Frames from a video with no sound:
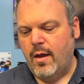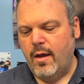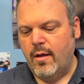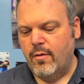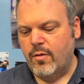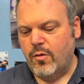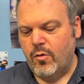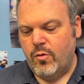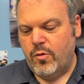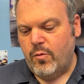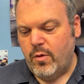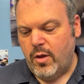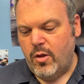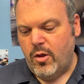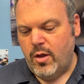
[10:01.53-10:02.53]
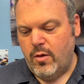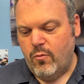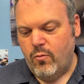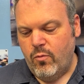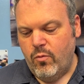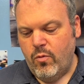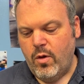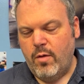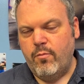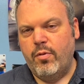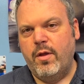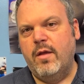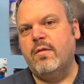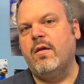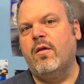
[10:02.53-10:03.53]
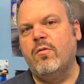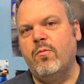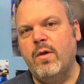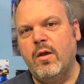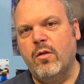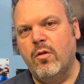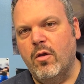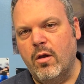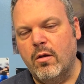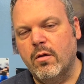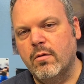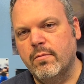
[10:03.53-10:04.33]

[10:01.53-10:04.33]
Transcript: So there's really only one place else we could look.